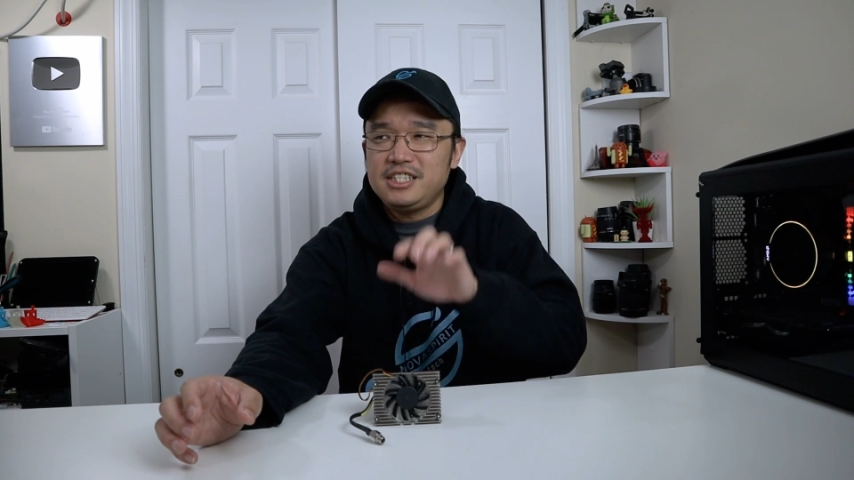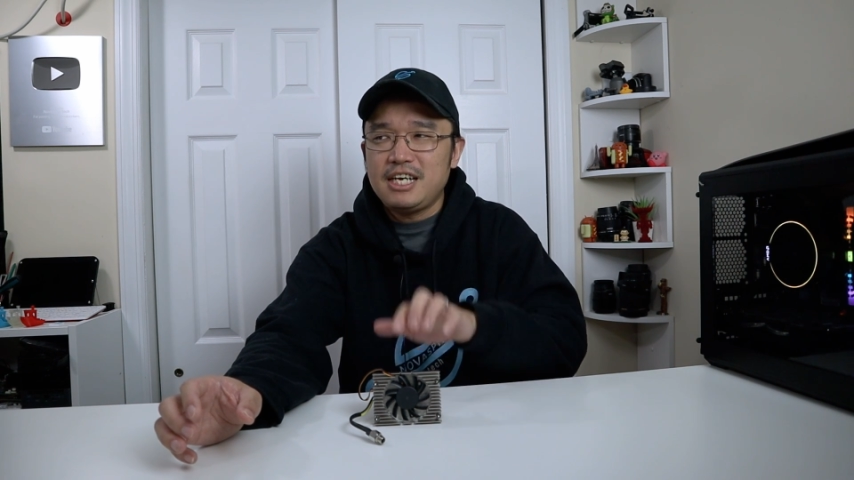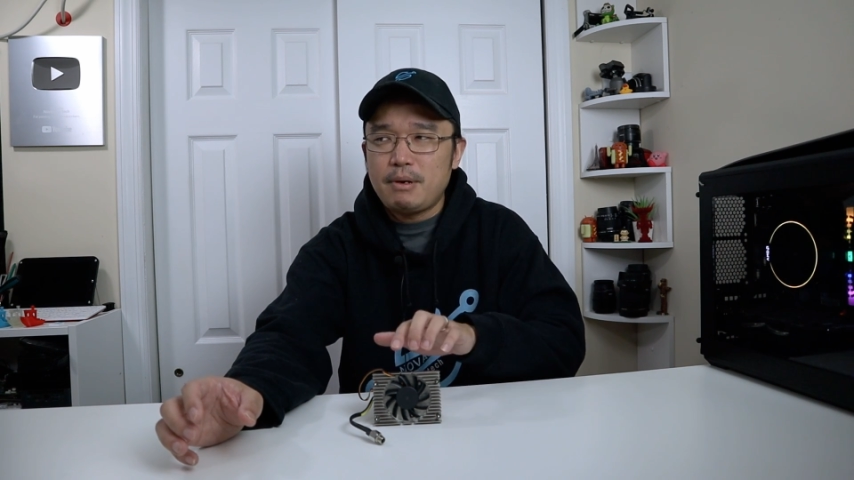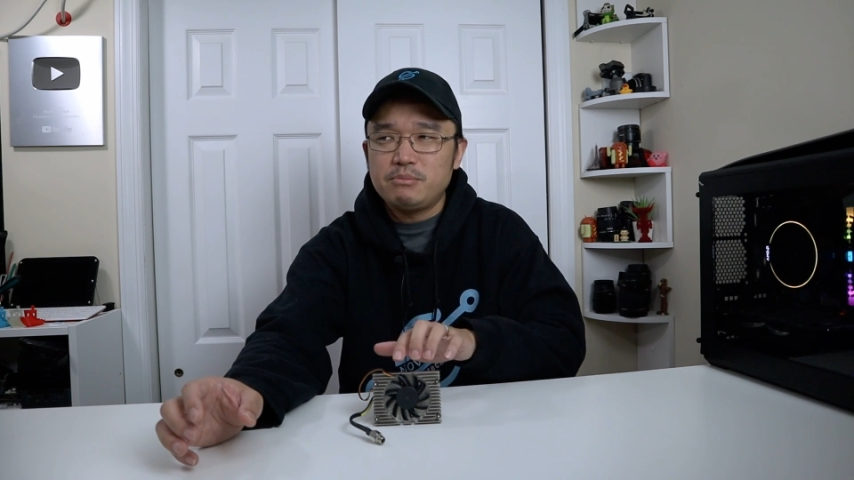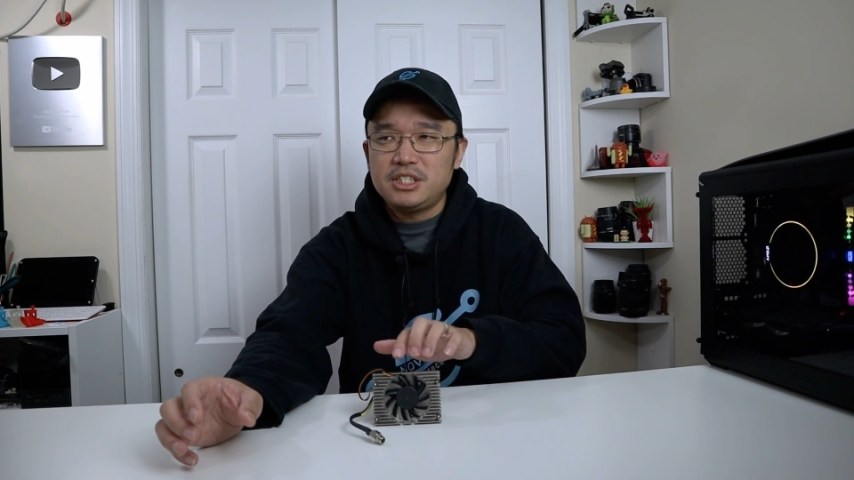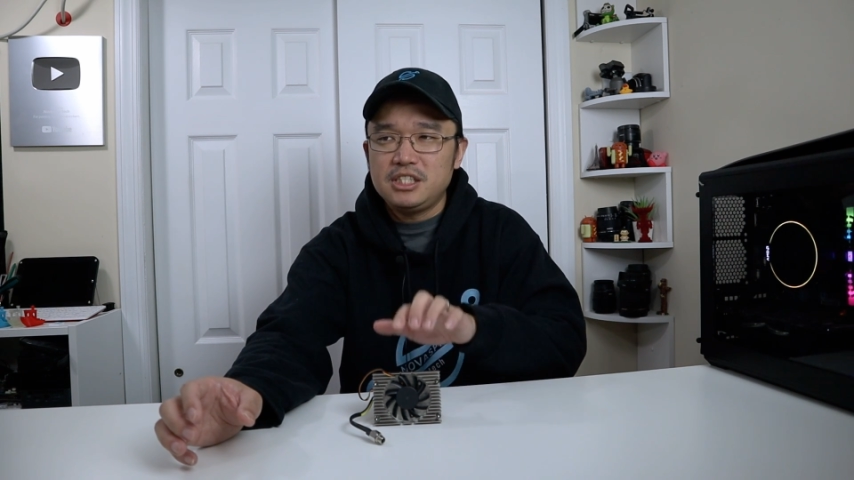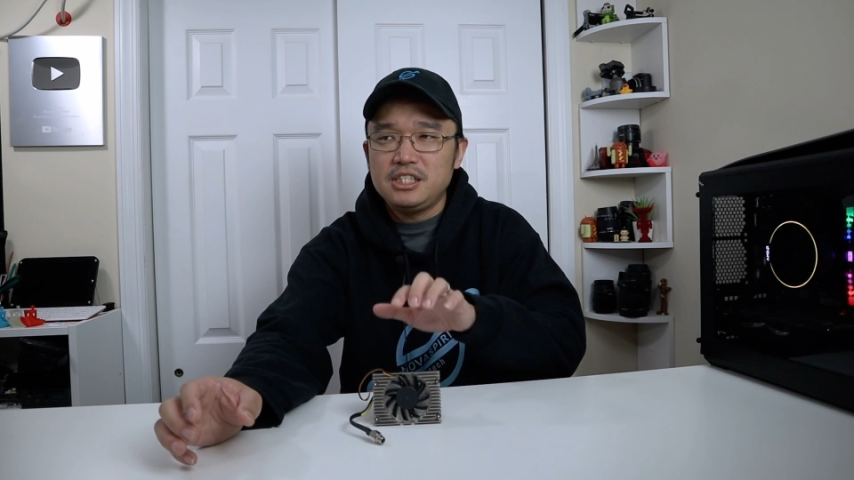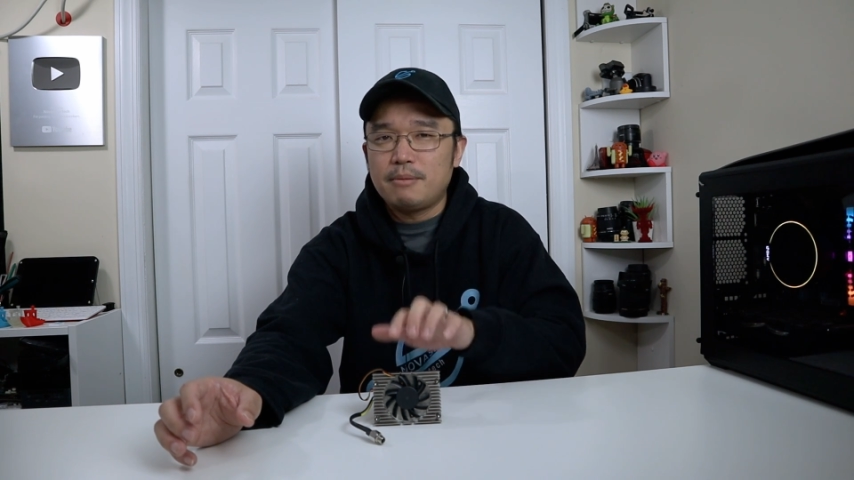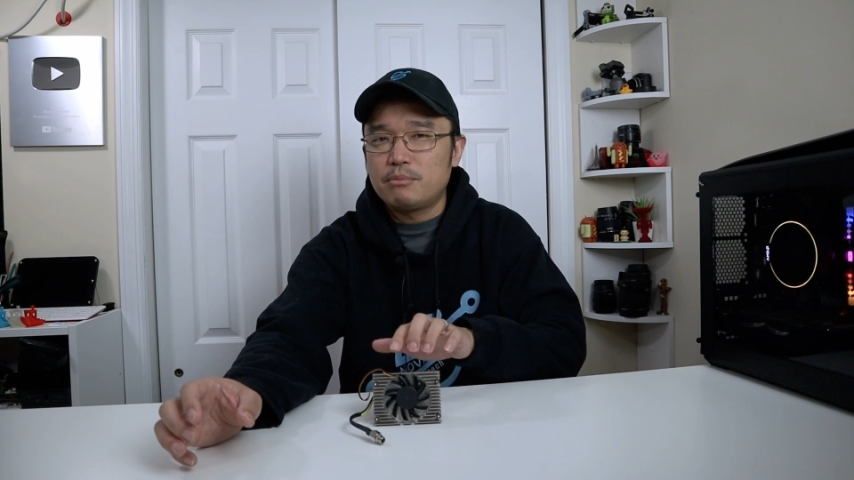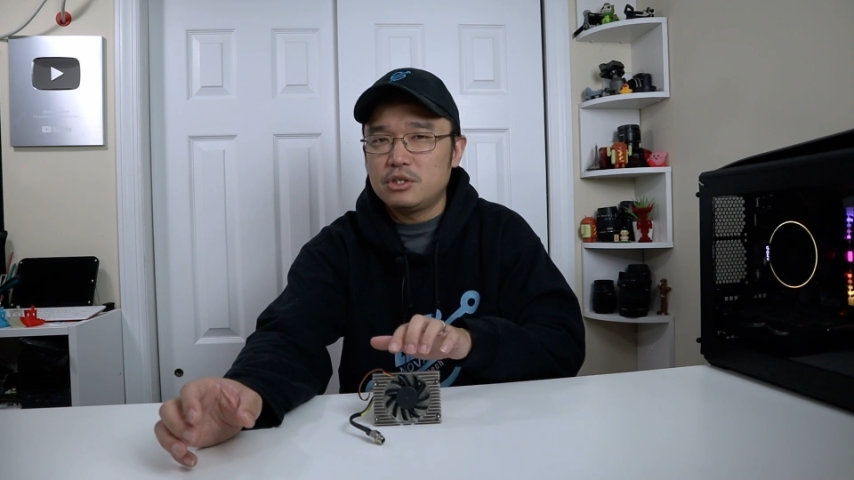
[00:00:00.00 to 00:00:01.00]
eMMC
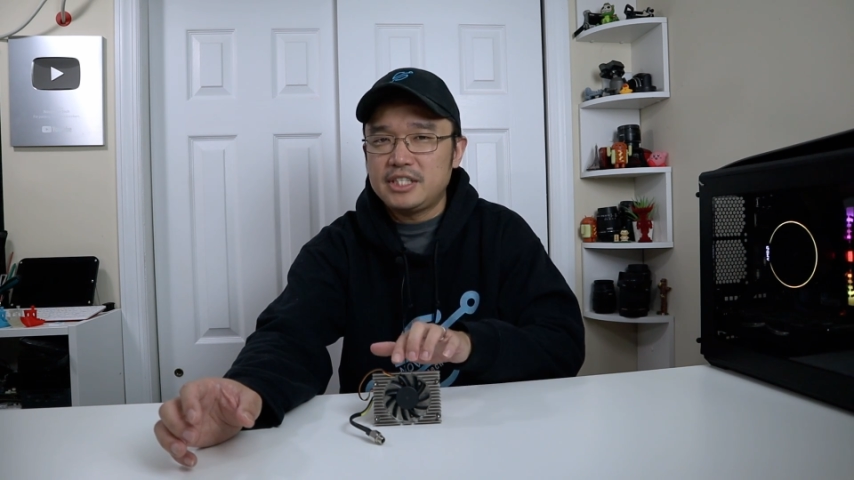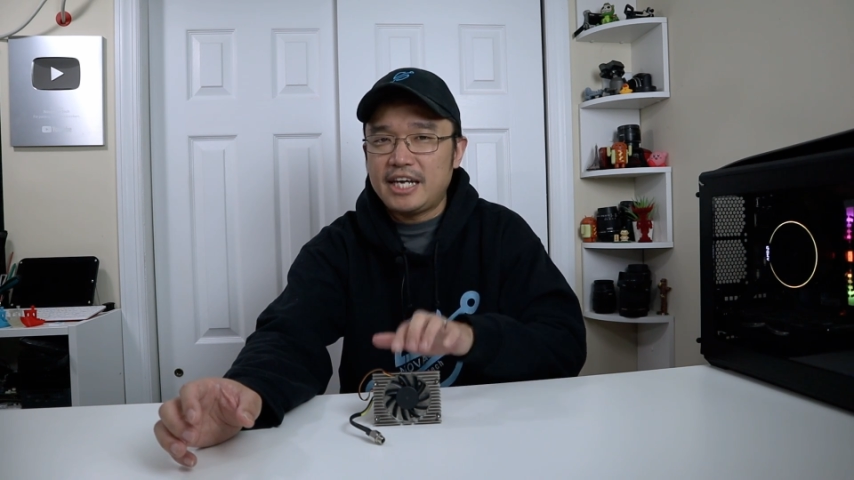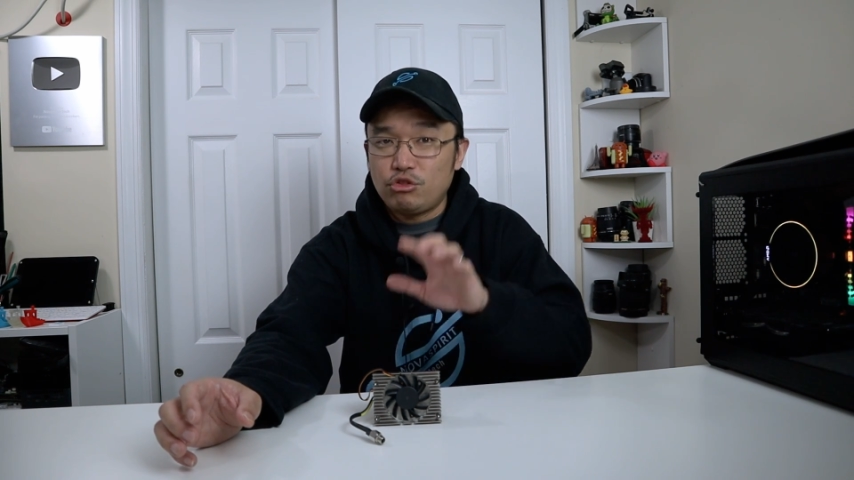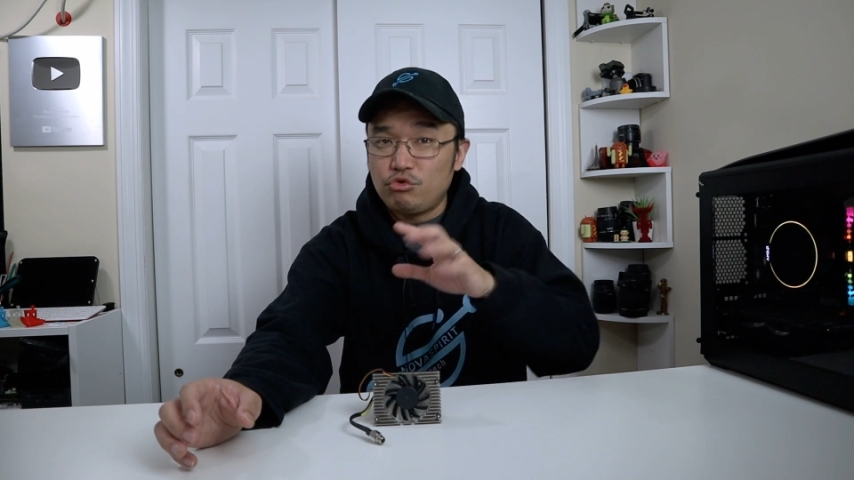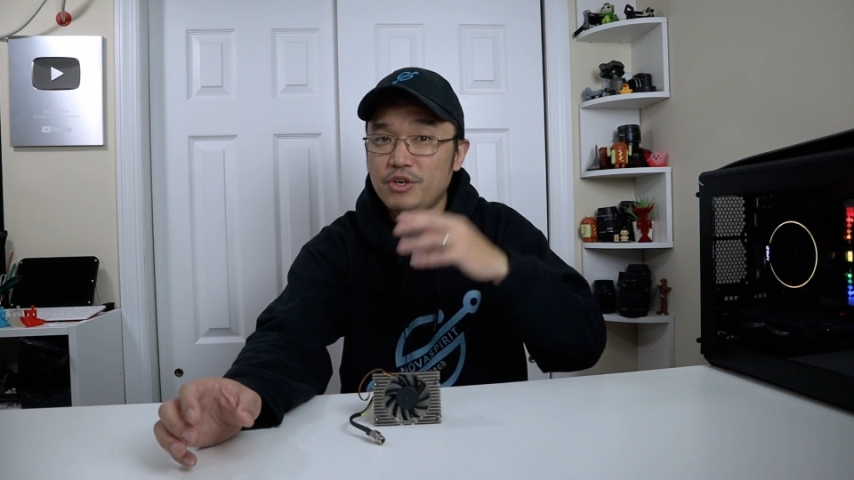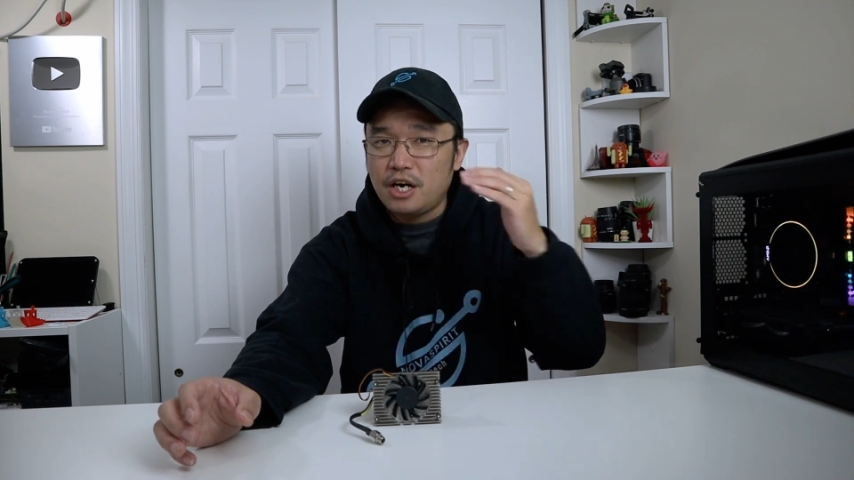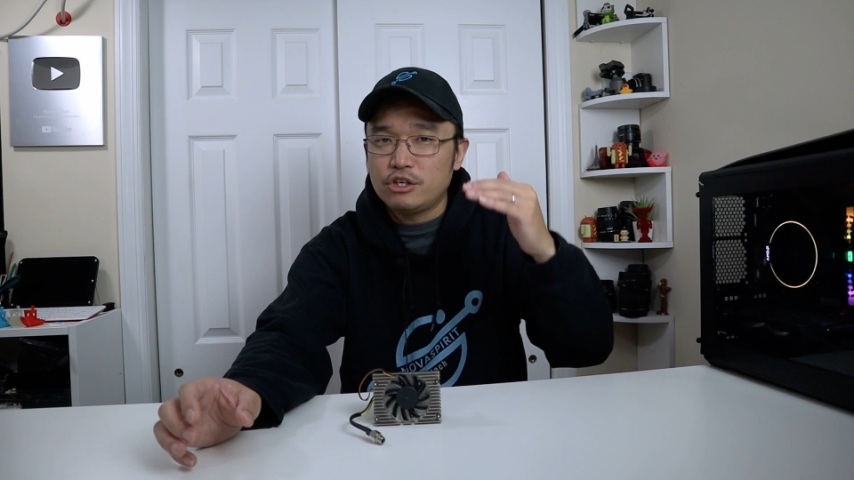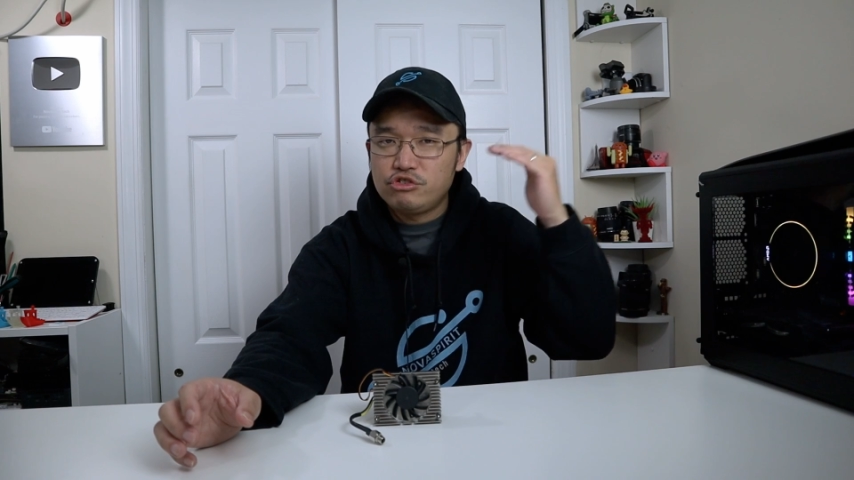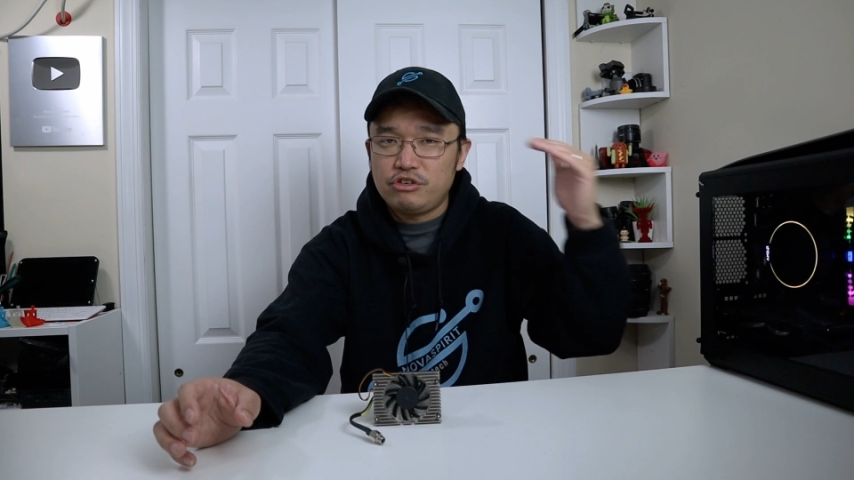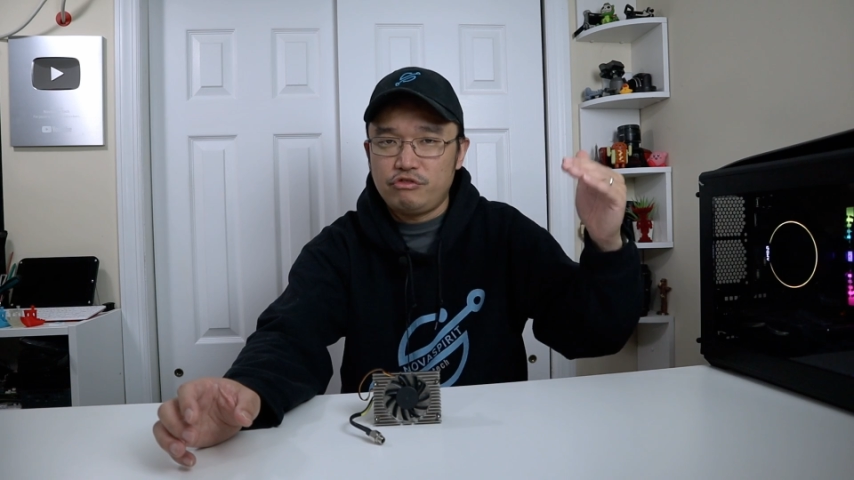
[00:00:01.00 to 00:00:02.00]
numbers at
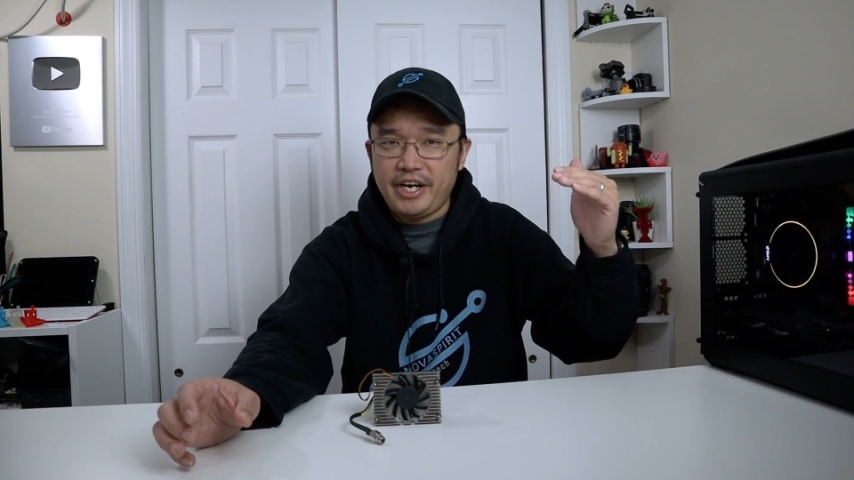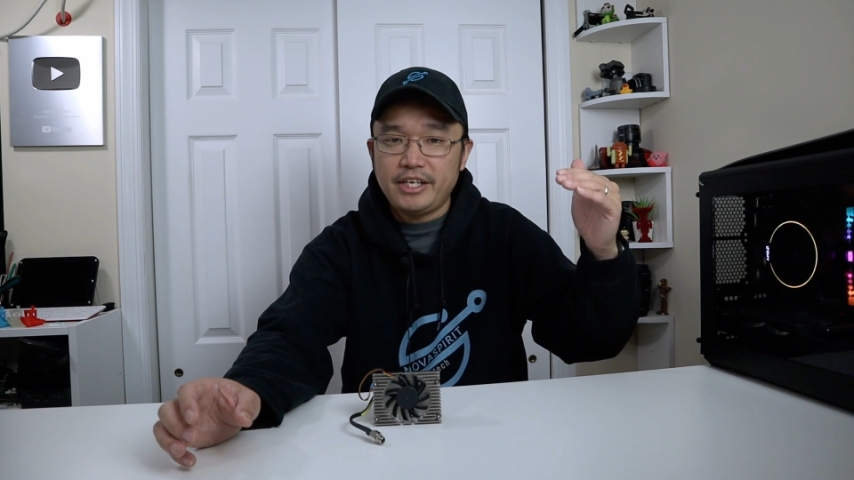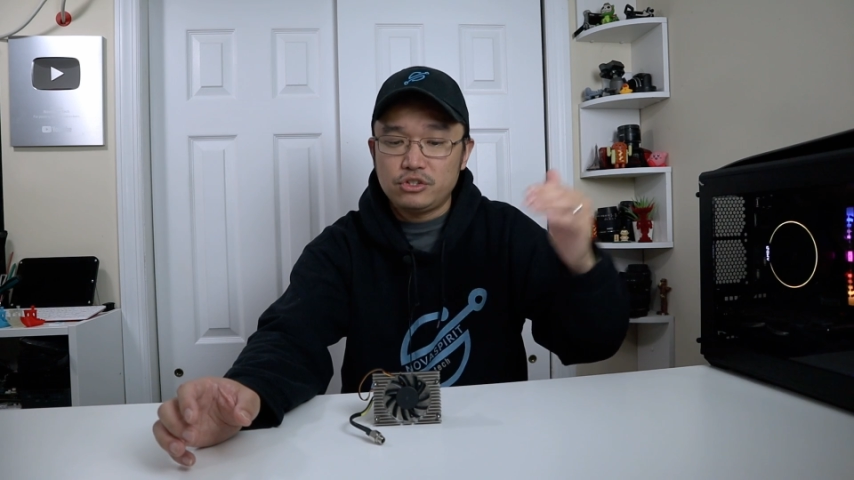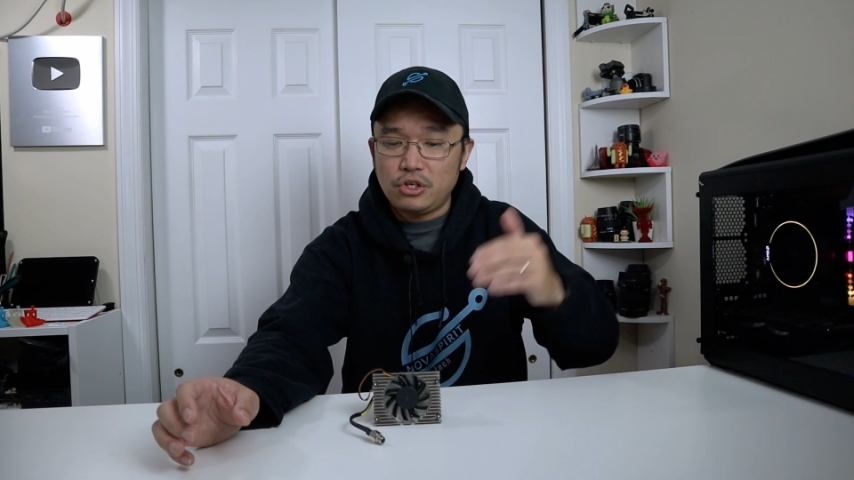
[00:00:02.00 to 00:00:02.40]
300 range.